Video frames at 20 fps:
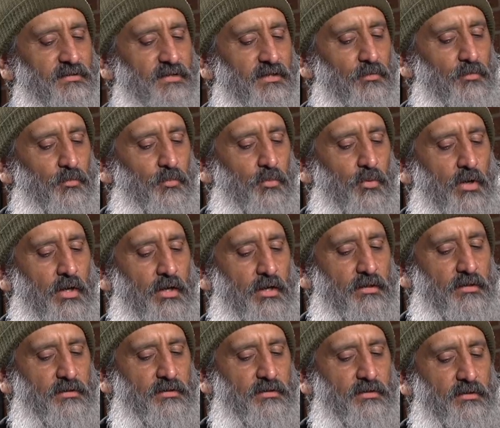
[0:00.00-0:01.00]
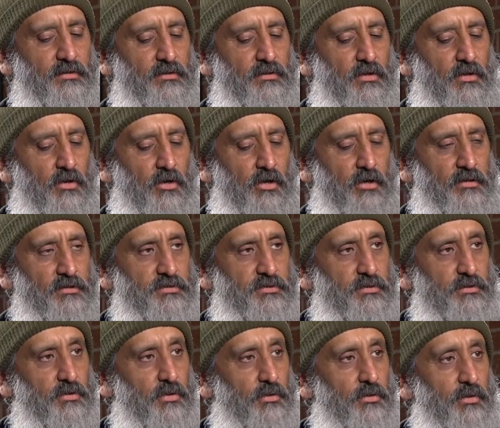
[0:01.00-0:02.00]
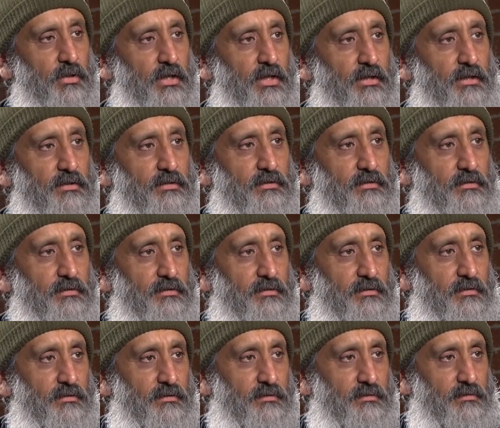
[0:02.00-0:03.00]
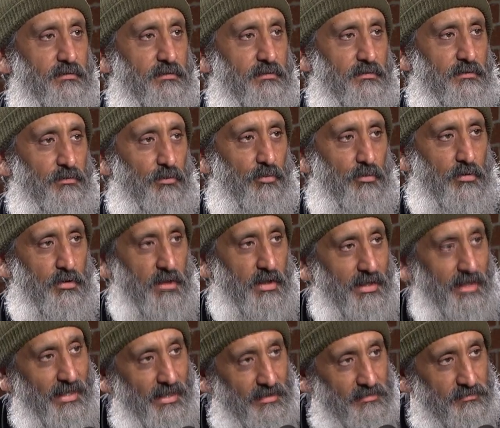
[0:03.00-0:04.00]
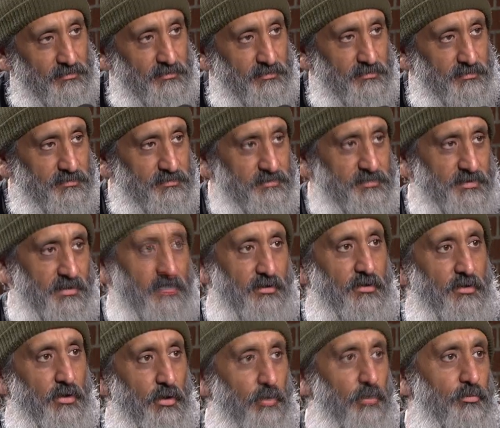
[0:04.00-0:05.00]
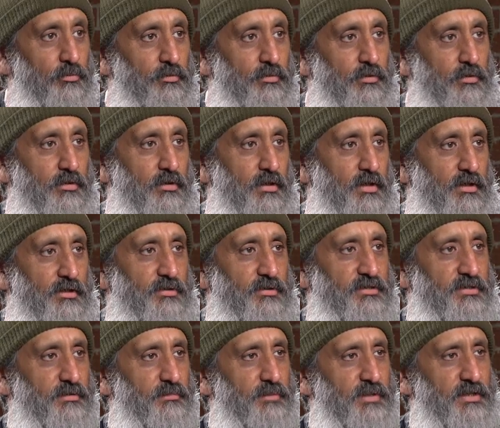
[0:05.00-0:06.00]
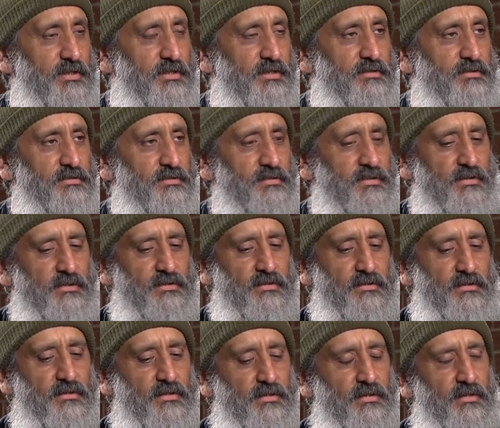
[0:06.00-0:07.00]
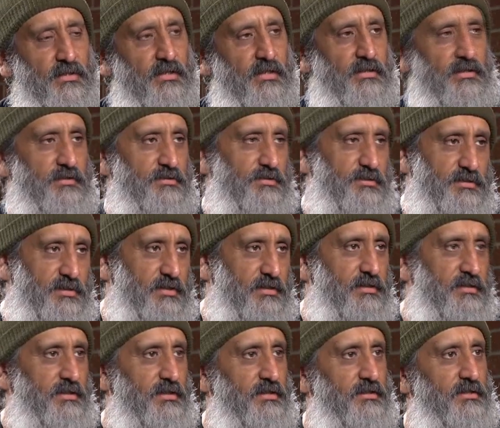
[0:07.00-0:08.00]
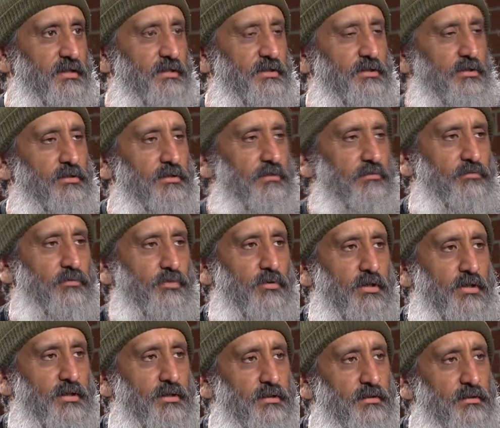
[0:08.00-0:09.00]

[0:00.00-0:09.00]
they want their art to go to like collectors that are known, or is it because they just didn't think that you could afford it?